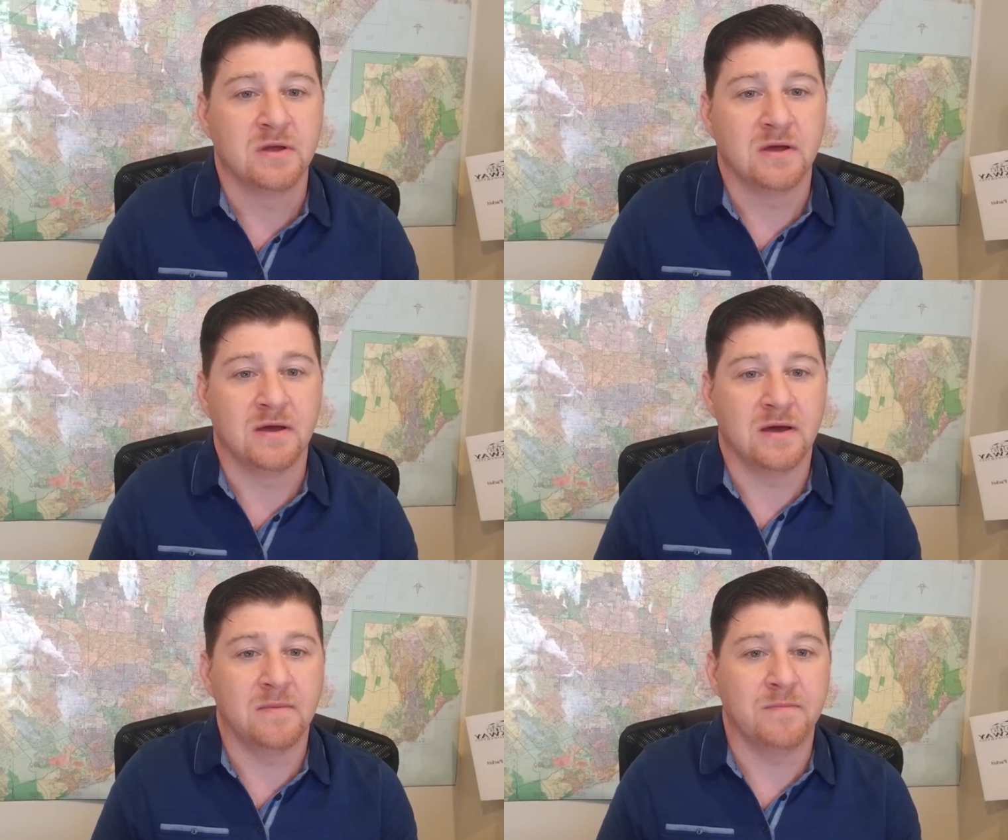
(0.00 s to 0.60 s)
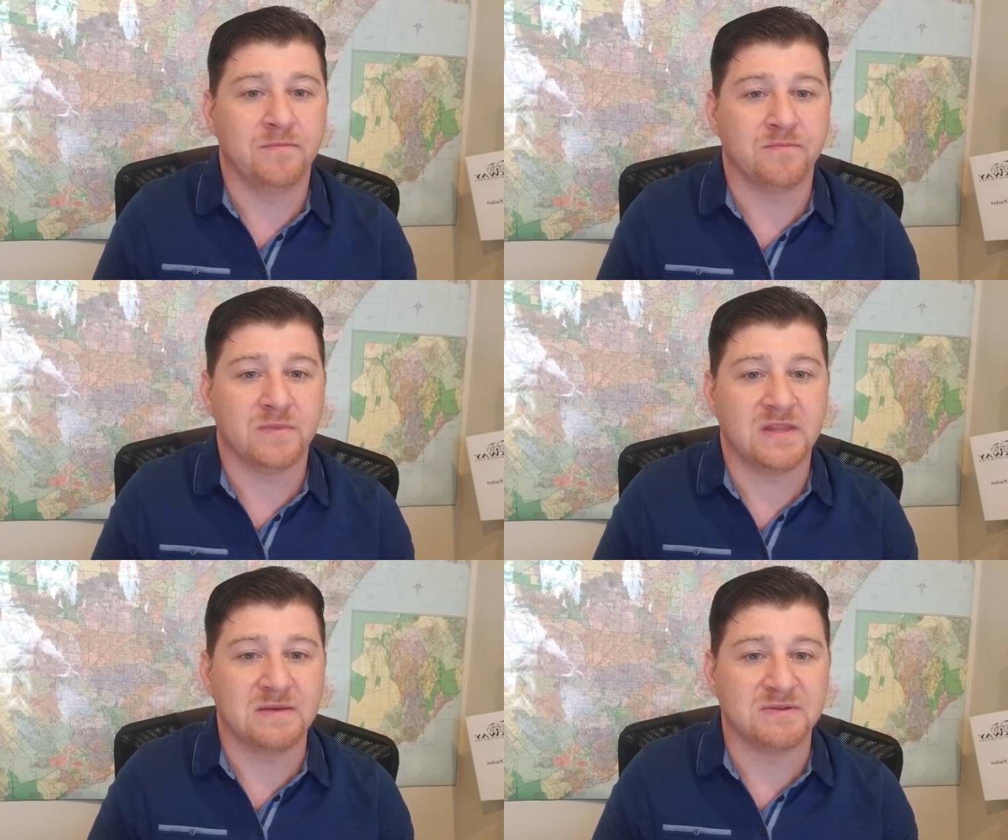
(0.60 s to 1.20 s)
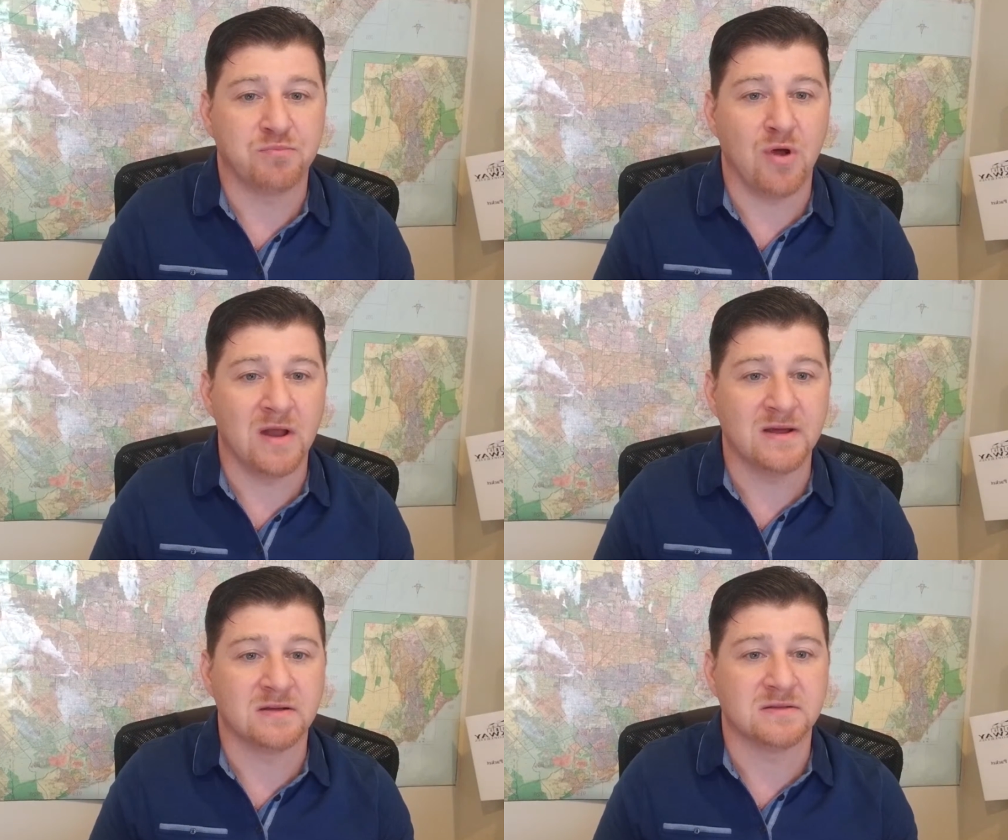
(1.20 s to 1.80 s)
types of
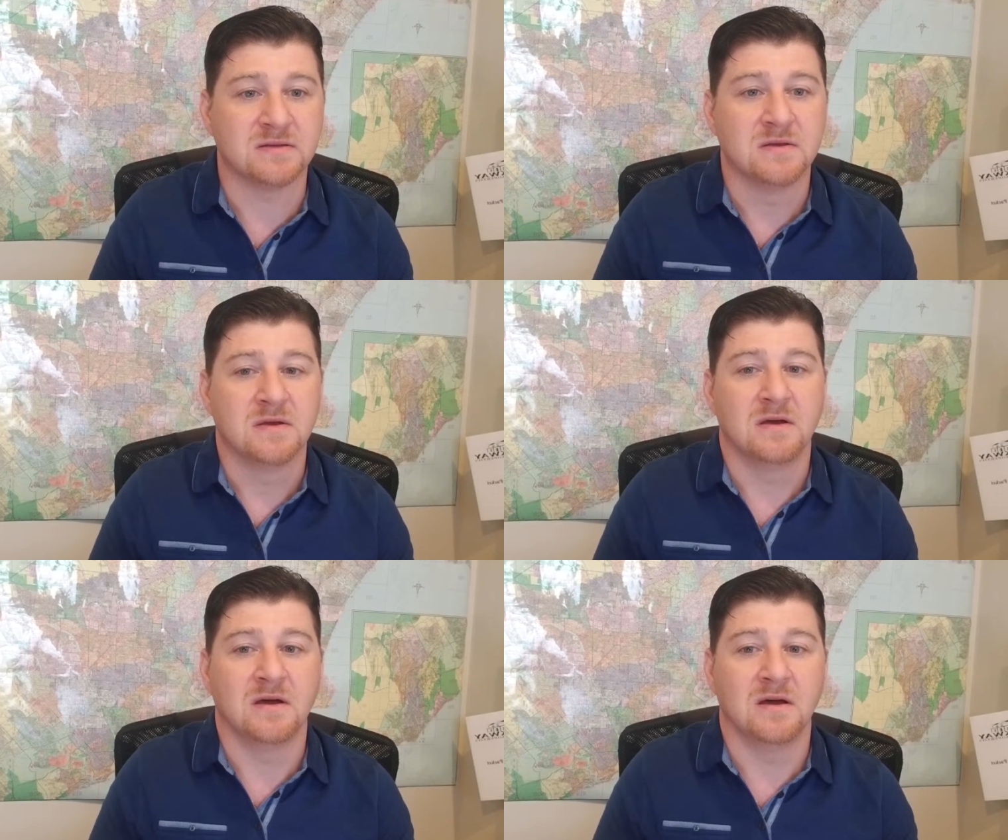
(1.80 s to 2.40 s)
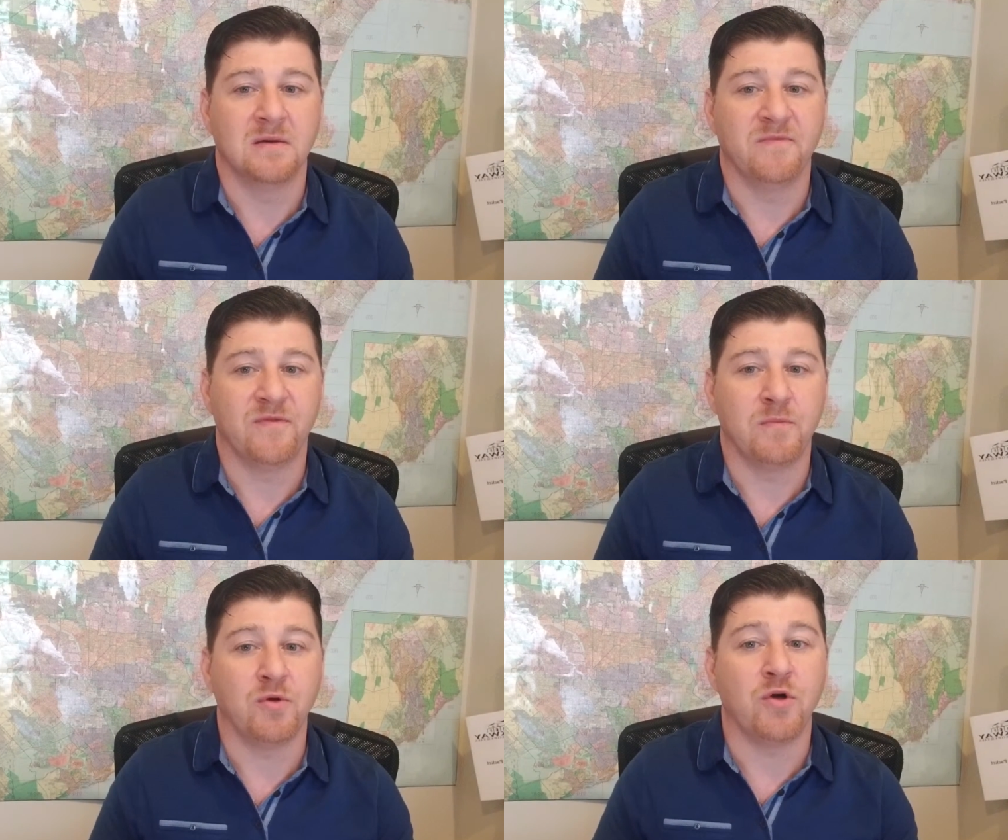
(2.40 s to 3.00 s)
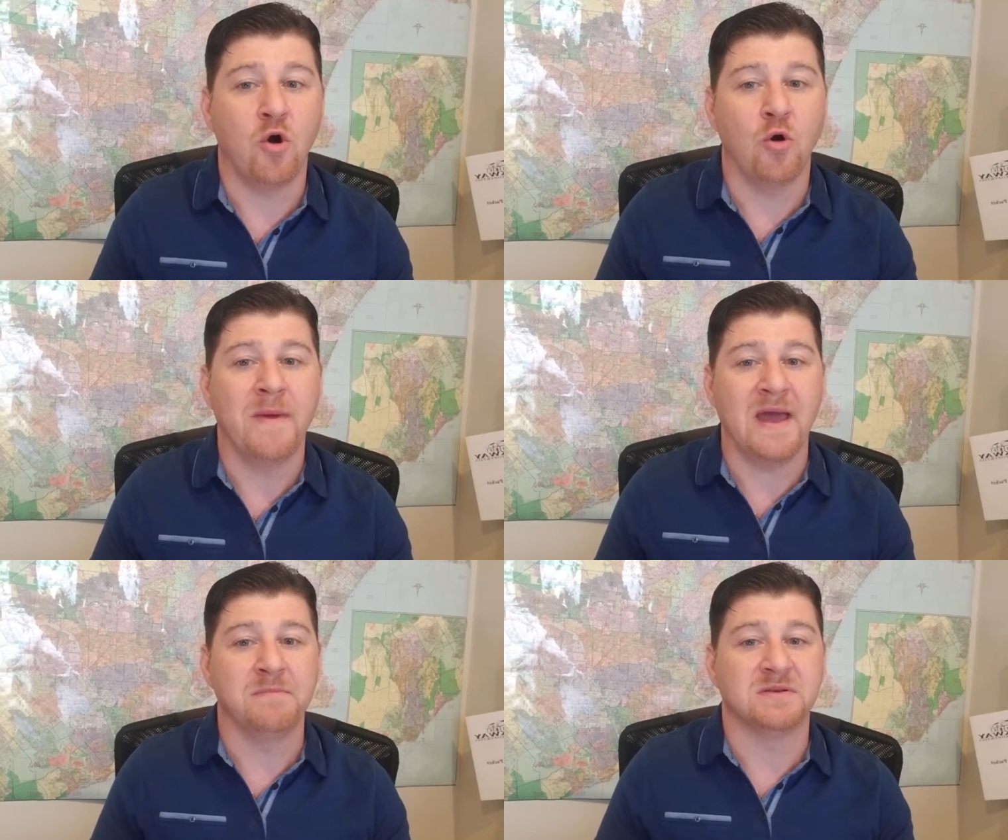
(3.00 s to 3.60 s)
products for both home
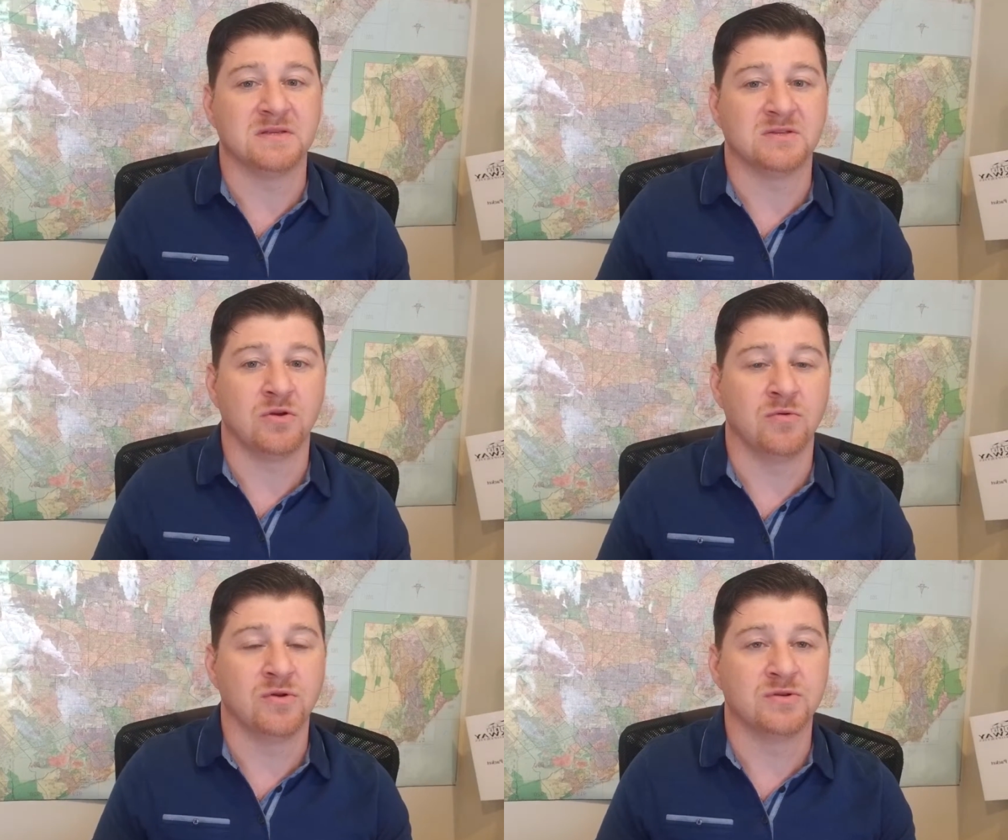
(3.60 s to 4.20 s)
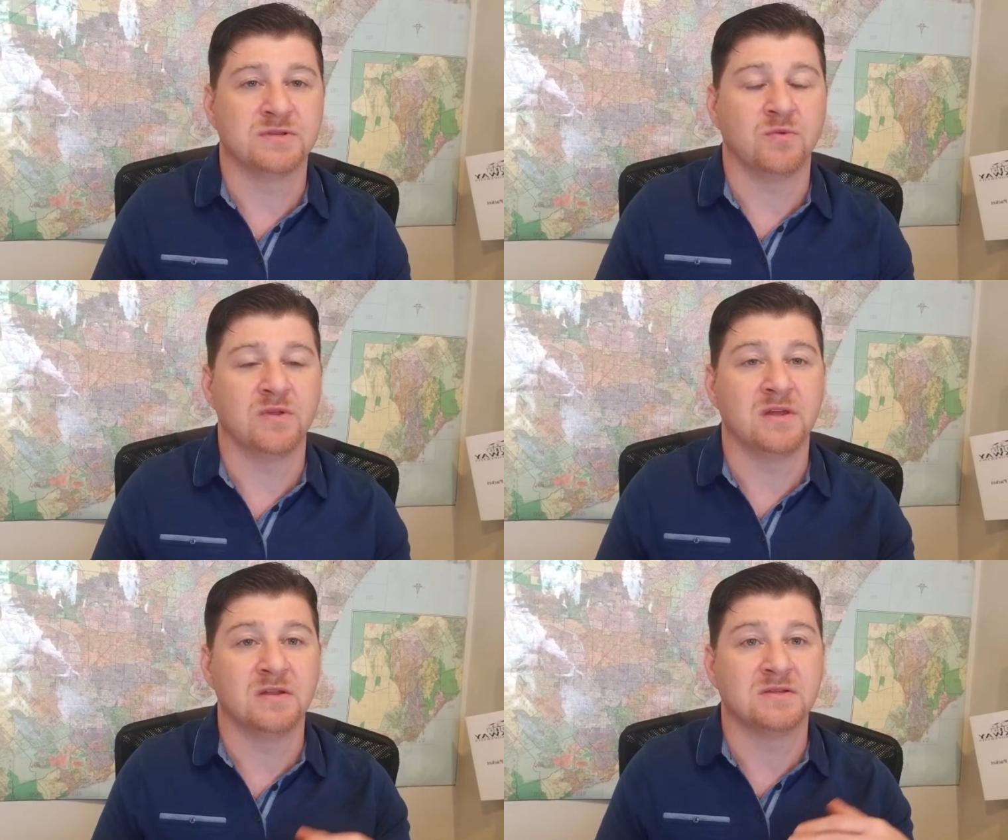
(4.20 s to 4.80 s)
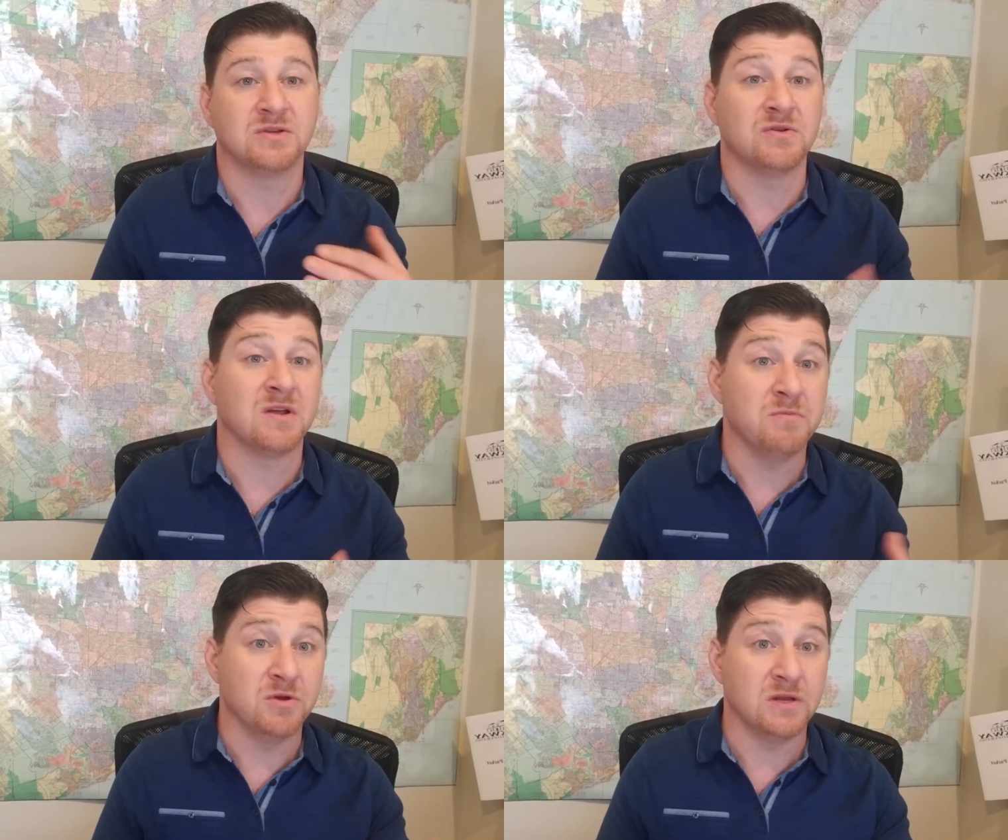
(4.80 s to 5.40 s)
and business owners within certain
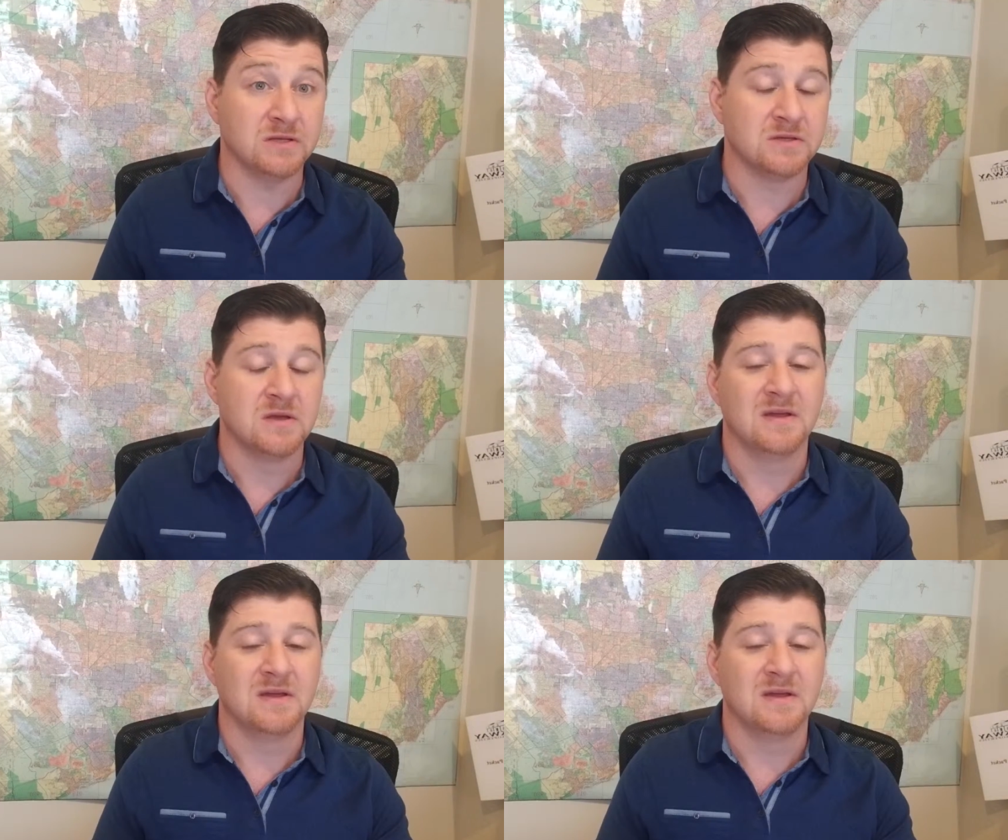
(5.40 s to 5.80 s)
communities.